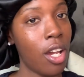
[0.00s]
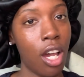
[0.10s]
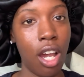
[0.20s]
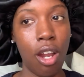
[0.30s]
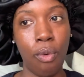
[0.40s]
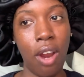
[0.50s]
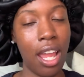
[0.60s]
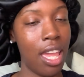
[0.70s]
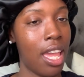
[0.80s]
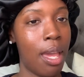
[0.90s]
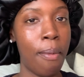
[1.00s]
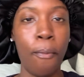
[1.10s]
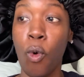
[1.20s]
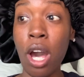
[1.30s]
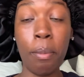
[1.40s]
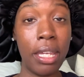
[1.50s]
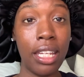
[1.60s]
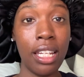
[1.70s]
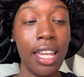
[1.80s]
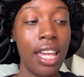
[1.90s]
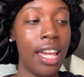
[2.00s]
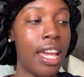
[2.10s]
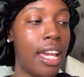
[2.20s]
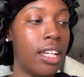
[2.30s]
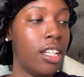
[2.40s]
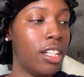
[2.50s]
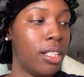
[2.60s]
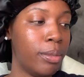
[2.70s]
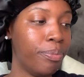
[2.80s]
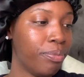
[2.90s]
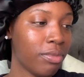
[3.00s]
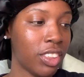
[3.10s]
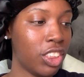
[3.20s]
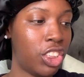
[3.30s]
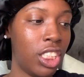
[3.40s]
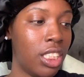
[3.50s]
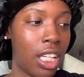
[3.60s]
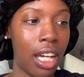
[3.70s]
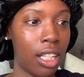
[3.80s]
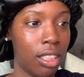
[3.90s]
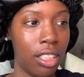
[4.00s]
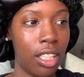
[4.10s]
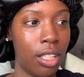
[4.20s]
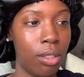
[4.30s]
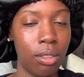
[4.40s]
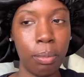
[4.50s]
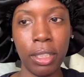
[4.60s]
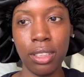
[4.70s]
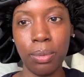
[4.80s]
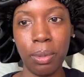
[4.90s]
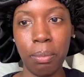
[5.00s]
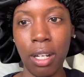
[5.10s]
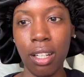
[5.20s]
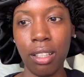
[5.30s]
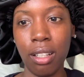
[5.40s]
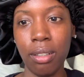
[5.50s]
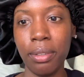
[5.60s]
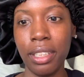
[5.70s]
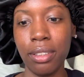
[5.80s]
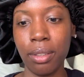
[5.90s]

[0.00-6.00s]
her right-hand woman. And um, she gotta get on the bus with Marlo and